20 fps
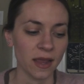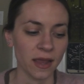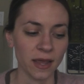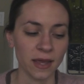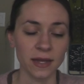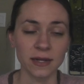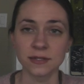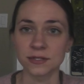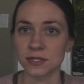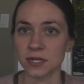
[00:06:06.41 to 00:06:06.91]

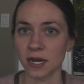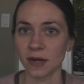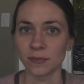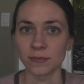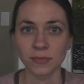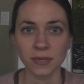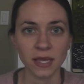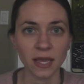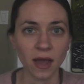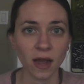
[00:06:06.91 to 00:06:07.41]
and
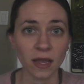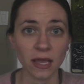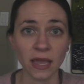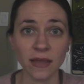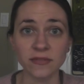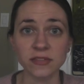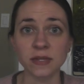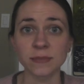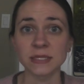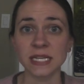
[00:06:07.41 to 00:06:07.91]

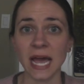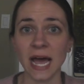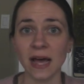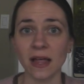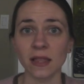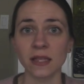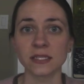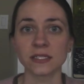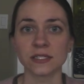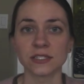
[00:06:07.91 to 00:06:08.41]
gave some to
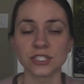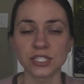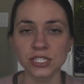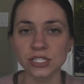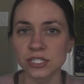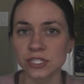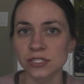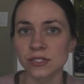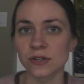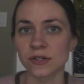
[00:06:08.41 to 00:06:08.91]
Alice, and
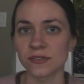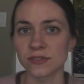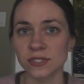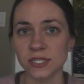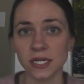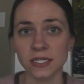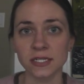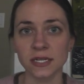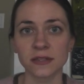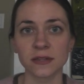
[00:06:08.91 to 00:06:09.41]
she just sort of
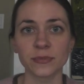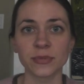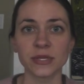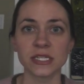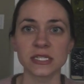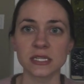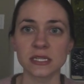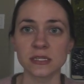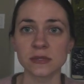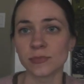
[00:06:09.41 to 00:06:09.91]
sucked on the
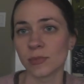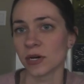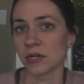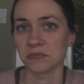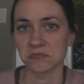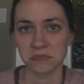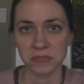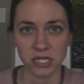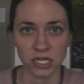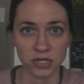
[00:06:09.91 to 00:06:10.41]
pieces,
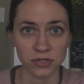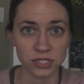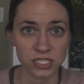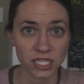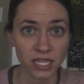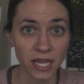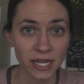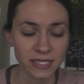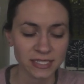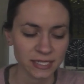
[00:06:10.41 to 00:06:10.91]
but, you know,
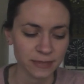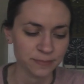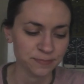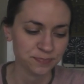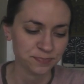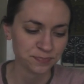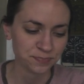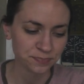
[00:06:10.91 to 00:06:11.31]
she liked it.